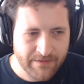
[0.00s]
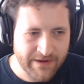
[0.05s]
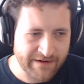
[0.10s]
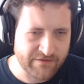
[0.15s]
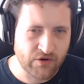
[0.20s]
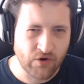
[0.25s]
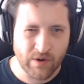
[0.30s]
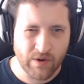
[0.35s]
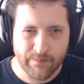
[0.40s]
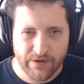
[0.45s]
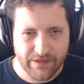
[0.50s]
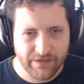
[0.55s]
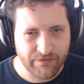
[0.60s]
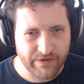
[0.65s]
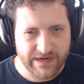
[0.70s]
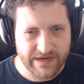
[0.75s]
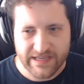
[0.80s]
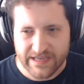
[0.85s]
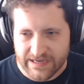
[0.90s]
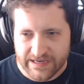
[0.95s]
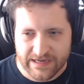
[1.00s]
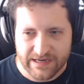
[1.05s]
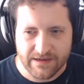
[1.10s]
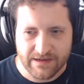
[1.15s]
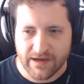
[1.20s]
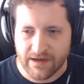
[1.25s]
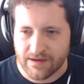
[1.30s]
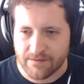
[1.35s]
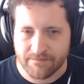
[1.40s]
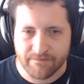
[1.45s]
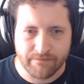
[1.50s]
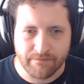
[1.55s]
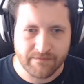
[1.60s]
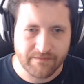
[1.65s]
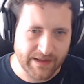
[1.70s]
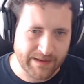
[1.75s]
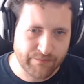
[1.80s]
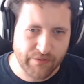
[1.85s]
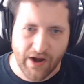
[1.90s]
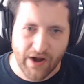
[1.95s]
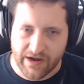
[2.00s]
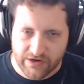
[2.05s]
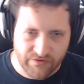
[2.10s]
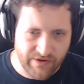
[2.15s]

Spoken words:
corporate 3D, like product